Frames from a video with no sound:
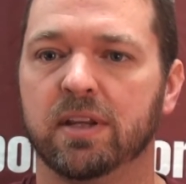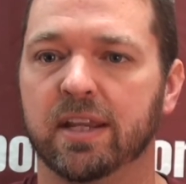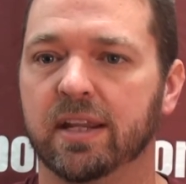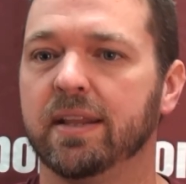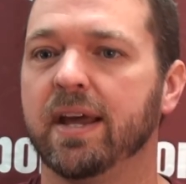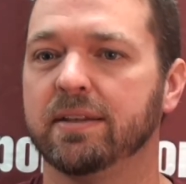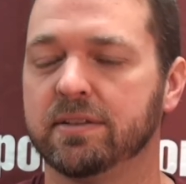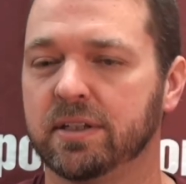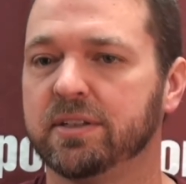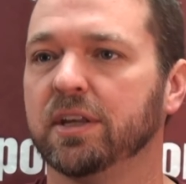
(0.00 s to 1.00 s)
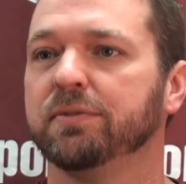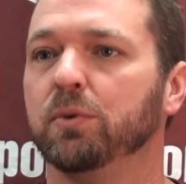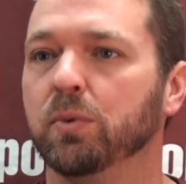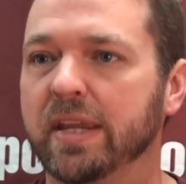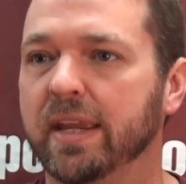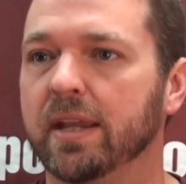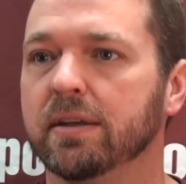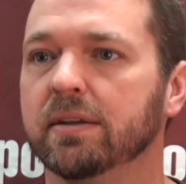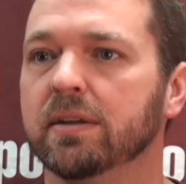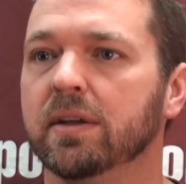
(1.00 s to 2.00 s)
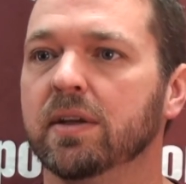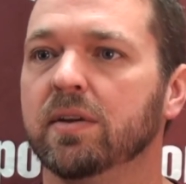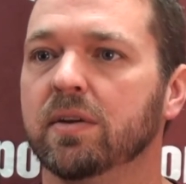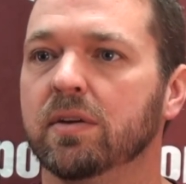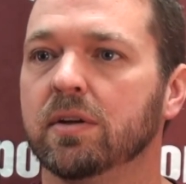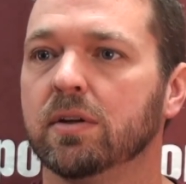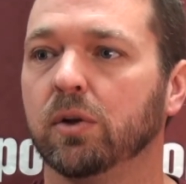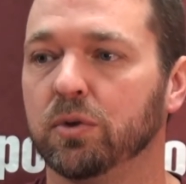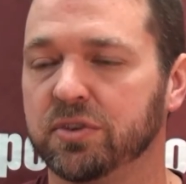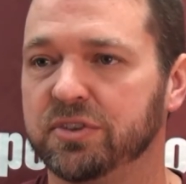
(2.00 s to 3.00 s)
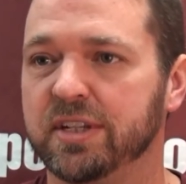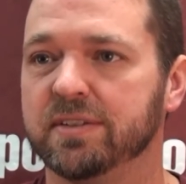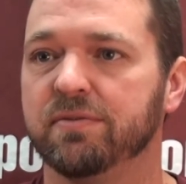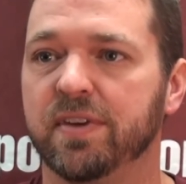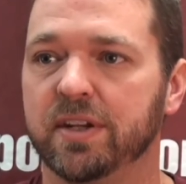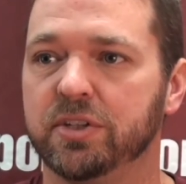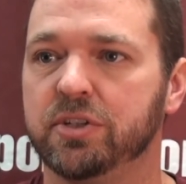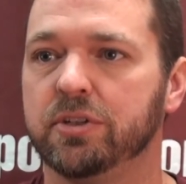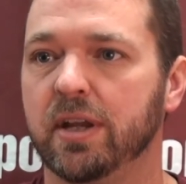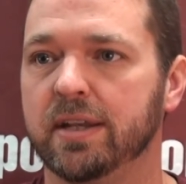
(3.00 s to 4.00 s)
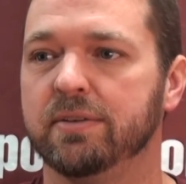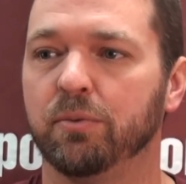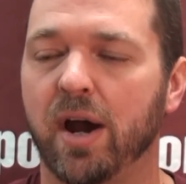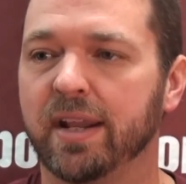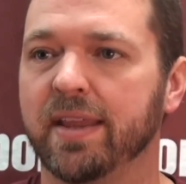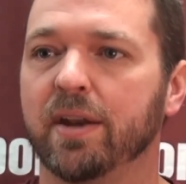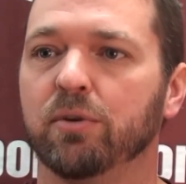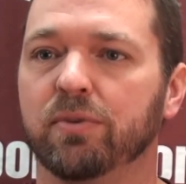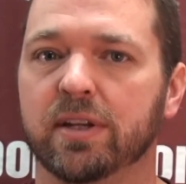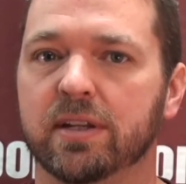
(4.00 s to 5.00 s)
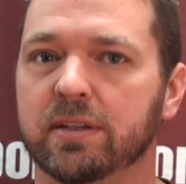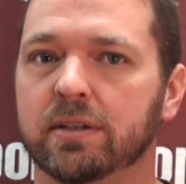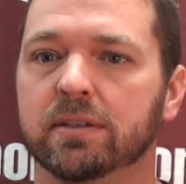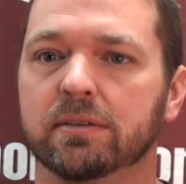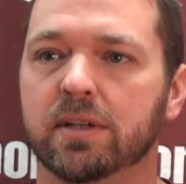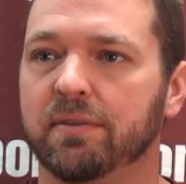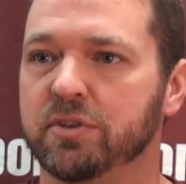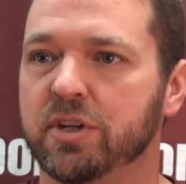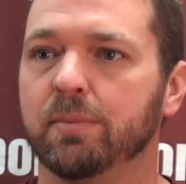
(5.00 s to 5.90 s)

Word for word: getting that successful weekend, close the season, finish, and riding that hopefully into the conference